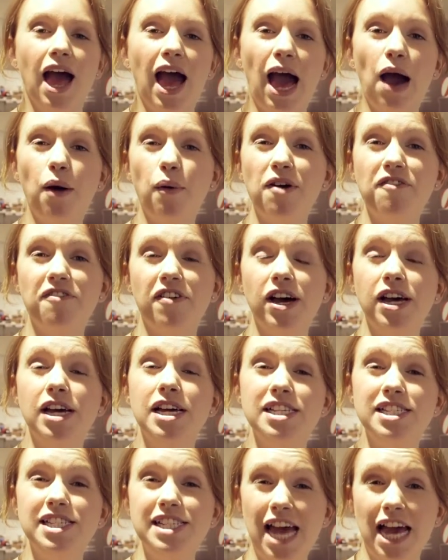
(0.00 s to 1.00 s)
However,
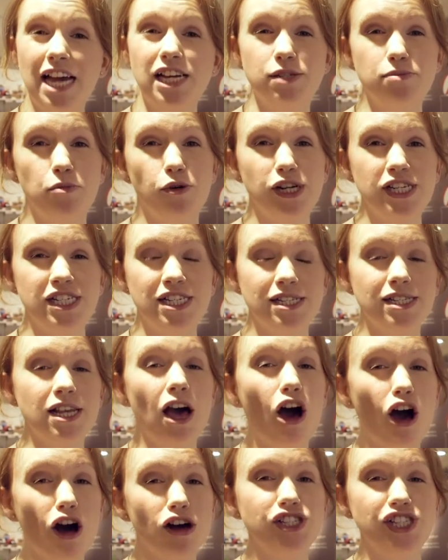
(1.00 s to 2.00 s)
decked monitors
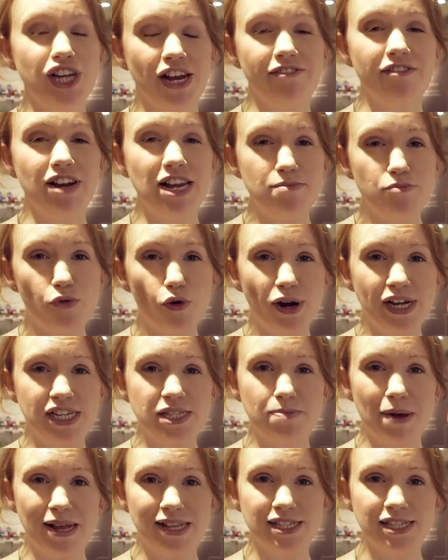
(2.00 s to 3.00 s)
are generally more
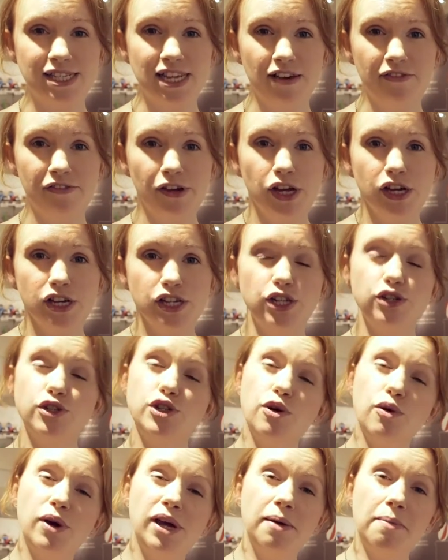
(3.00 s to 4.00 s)
expensive. You're
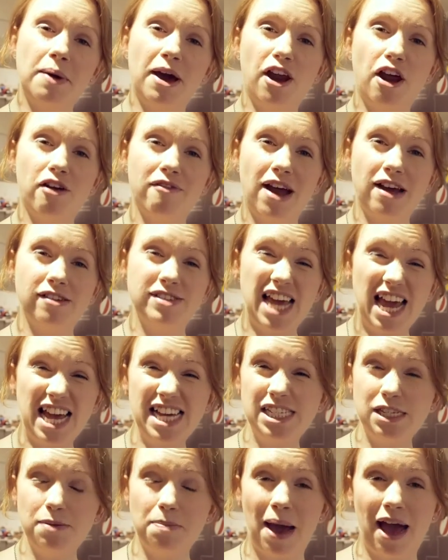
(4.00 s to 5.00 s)
talking about around
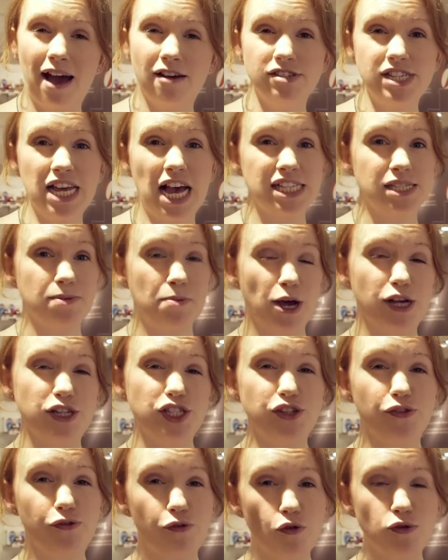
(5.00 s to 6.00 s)
£80 as
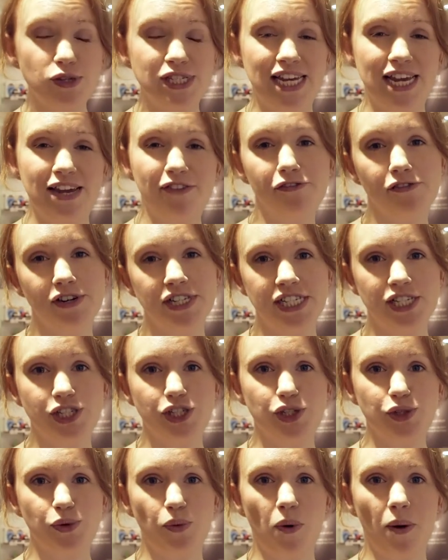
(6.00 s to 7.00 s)
opposed to £40 for a
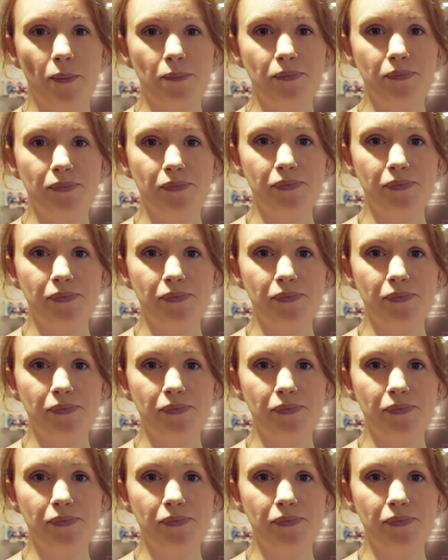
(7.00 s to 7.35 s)
digital one.